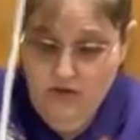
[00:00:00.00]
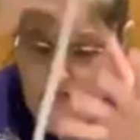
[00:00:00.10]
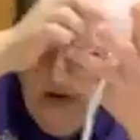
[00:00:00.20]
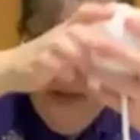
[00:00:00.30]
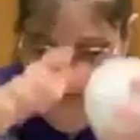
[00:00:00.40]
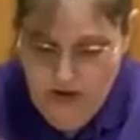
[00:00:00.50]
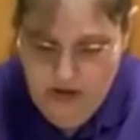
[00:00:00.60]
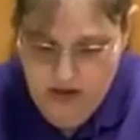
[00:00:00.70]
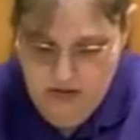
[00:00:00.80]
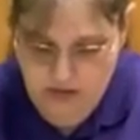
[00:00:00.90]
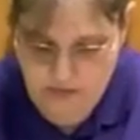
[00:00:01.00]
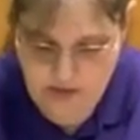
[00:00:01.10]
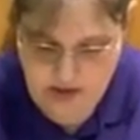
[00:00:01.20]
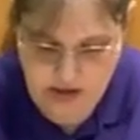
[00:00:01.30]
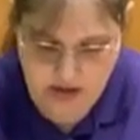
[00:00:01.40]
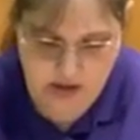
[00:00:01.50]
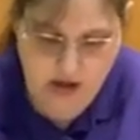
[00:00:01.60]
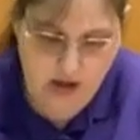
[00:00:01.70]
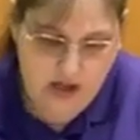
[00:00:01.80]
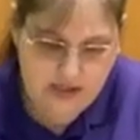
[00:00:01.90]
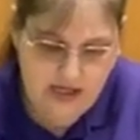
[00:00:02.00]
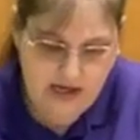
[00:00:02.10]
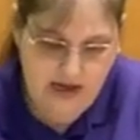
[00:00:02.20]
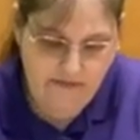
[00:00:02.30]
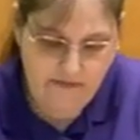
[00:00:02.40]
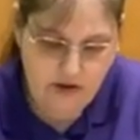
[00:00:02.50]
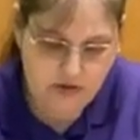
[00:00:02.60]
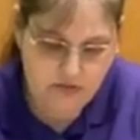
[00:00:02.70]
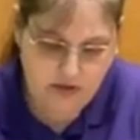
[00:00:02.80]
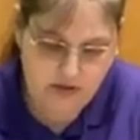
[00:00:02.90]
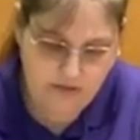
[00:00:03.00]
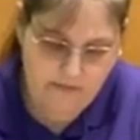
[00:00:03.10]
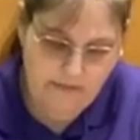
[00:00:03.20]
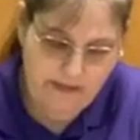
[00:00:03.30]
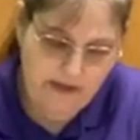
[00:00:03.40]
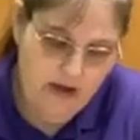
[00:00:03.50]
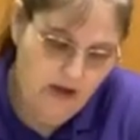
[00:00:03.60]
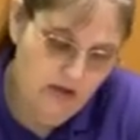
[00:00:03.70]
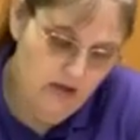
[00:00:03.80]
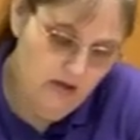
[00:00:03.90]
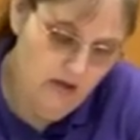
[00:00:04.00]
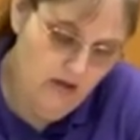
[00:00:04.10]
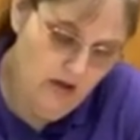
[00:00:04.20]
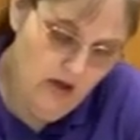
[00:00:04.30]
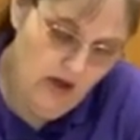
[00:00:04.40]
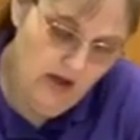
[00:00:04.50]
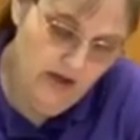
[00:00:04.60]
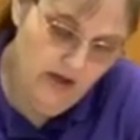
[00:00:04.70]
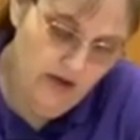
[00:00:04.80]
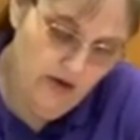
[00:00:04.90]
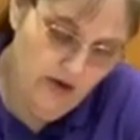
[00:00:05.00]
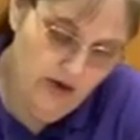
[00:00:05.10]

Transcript: going to wrap your bunny. Take that first one, and then you're